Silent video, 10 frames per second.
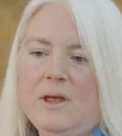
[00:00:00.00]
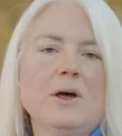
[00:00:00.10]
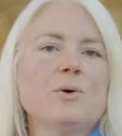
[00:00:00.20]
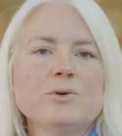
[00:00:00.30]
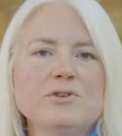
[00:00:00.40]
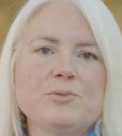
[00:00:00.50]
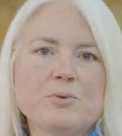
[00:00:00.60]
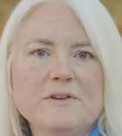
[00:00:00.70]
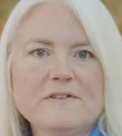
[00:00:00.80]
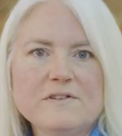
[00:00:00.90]
According to
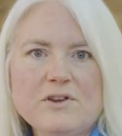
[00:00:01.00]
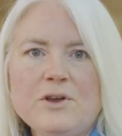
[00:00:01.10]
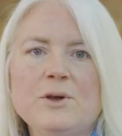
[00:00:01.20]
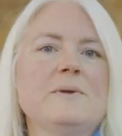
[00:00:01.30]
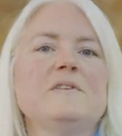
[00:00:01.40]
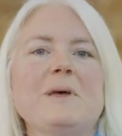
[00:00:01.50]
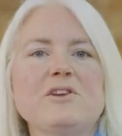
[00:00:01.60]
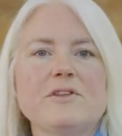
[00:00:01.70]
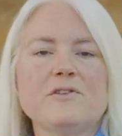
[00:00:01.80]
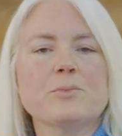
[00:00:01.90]
PRINCE2, a
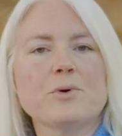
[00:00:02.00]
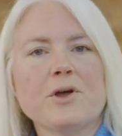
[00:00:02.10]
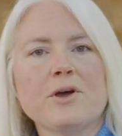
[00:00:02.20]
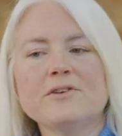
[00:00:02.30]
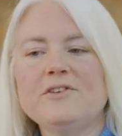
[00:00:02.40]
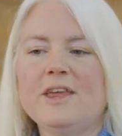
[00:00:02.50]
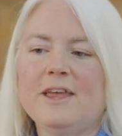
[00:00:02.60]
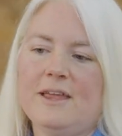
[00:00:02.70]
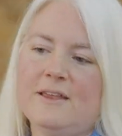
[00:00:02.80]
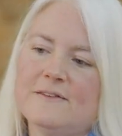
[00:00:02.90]
specialist product
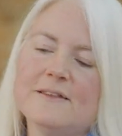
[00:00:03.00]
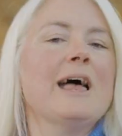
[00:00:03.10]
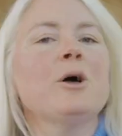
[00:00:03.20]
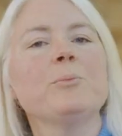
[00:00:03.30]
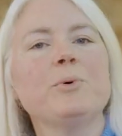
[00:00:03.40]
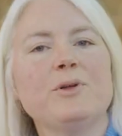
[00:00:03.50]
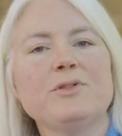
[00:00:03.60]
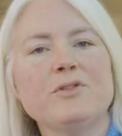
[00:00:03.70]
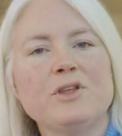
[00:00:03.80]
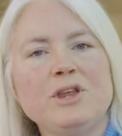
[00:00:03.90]
is an output
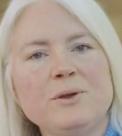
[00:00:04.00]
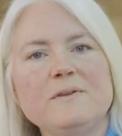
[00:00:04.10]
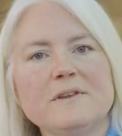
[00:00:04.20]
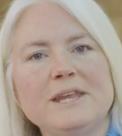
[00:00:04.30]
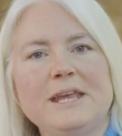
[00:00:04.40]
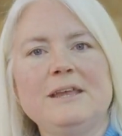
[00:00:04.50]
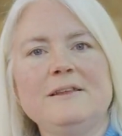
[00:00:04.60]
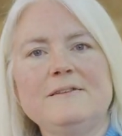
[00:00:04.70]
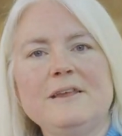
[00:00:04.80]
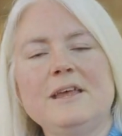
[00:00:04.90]
that the user
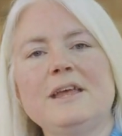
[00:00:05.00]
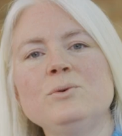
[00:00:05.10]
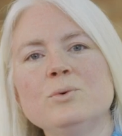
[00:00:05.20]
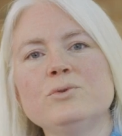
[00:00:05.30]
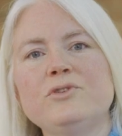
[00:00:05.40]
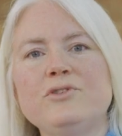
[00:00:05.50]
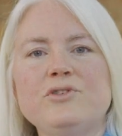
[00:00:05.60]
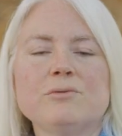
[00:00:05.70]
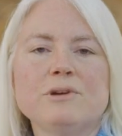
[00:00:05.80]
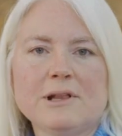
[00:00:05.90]
needs in order
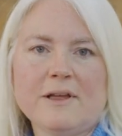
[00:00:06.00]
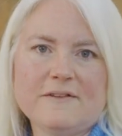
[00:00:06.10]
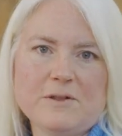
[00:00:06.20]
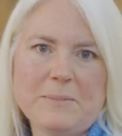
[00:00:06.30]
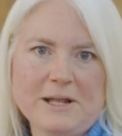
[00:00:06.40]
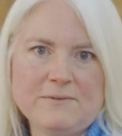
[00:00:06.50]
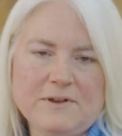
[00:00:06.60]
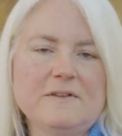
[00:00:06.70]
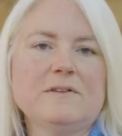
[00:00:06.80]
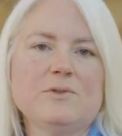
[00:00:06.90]
to realise the
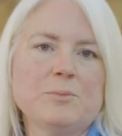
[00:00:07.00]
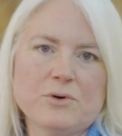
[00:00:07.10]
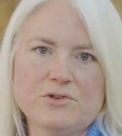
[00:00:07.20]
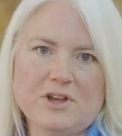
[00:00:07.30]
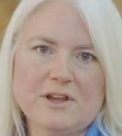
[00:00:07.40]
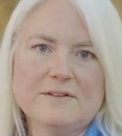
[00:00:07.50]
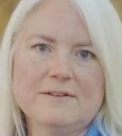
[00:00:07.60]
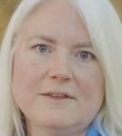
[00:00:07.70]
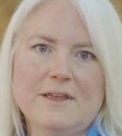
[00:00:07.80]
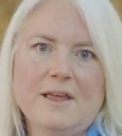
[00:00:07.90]
benefits of the project.